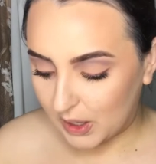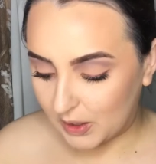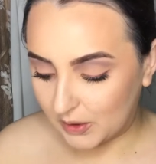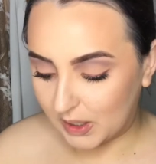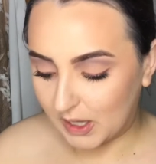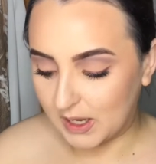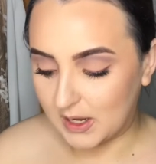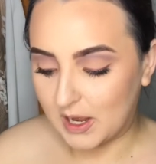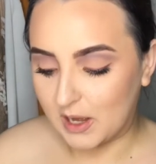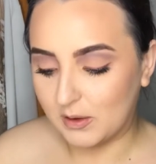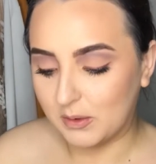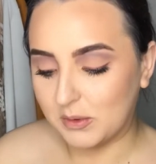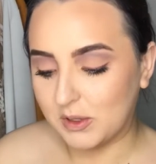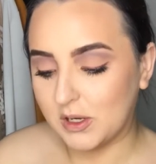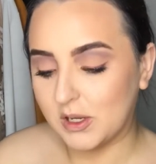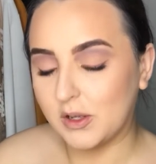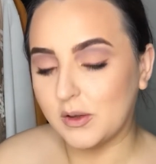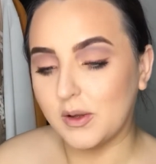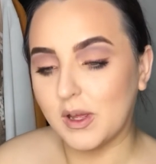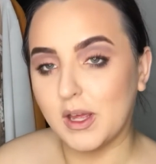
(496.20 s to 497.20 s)
Okay, now I'm
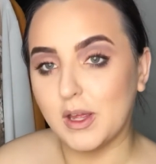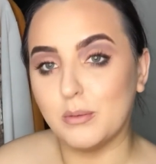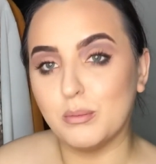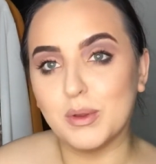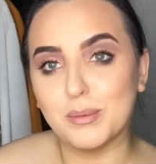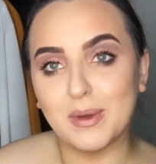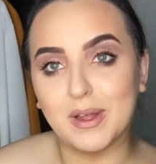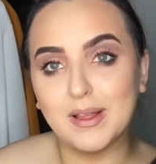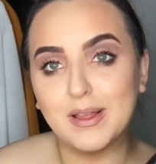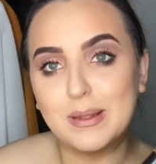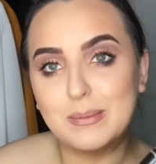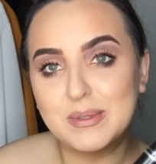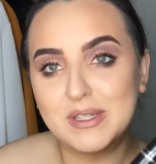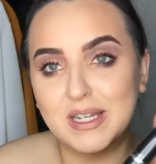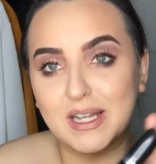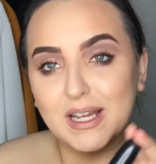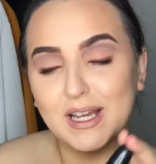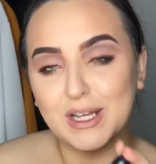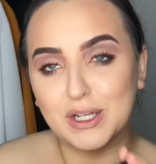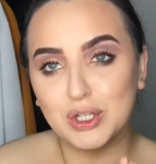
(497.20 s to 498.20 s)
gonna go in with my lipstick.